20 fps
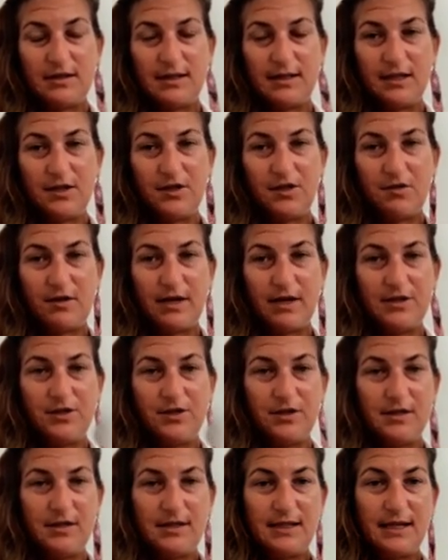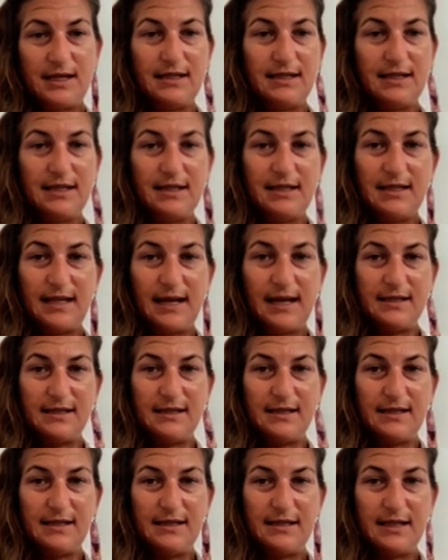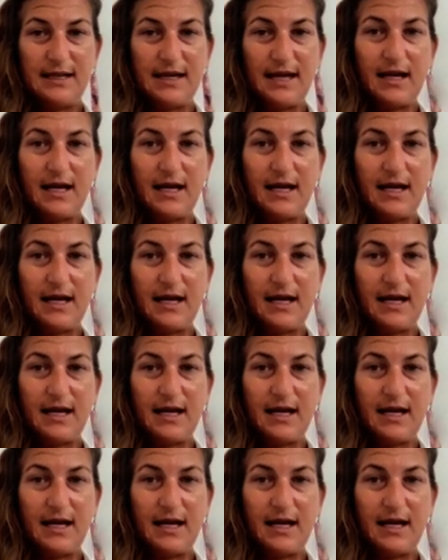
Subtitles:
situations and the intensity,